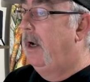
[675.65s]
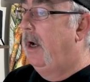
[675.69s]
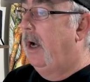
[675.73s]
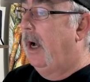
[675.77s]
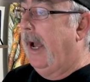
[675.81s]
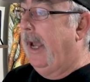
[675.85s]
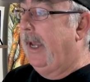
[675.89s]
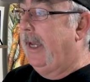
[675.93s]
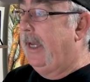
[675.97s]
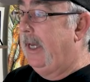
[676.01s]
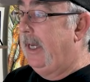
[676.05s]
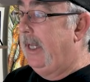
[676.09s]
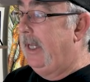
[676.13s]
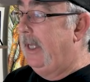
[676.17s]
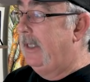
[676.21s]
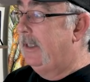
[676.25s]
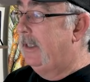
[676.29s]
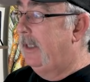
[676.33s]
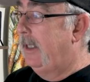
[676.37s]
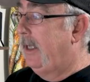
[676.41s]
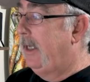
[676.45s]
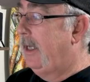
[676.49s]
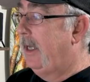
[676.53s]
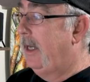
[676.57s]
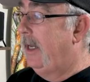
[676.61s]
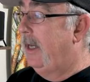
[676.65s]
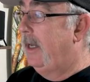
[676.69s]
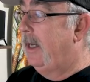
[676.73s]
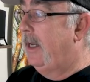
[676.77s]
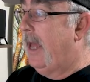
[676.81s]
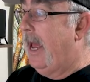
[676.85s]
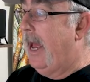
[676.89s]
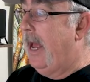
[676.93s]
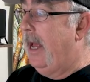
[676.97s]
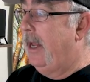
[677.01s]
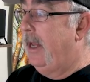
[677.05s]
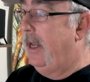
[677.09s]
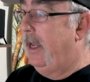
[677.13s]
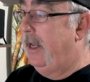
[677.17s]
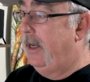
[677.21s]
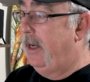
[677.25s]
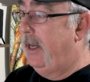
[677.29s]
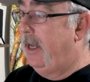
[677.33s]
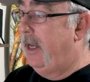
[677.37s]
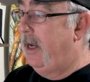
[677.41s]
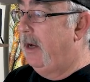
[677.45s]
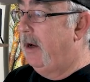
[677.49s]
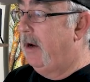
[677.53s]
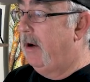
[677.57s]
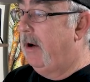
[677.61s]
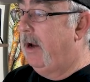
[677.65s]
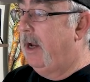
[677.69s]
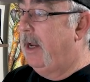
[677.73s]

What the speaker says: I can easily get in here